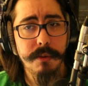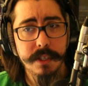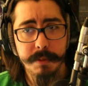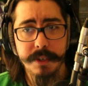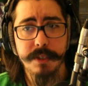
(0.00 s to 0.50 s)

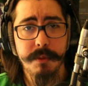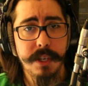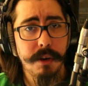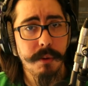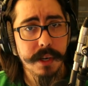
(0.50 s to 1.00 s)
especially when you
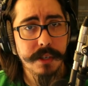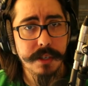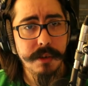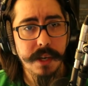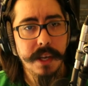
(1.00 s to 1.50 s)
don't want to
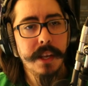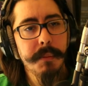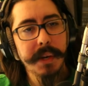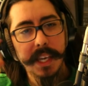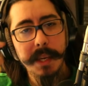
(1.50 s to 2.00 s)
do it,
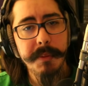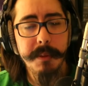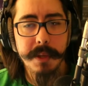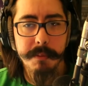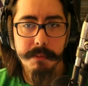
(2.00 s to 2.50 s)
but keep
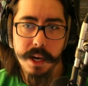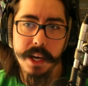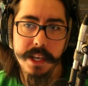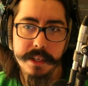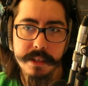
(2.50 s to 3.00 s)
them in
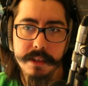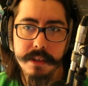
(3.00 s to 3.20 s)
mind,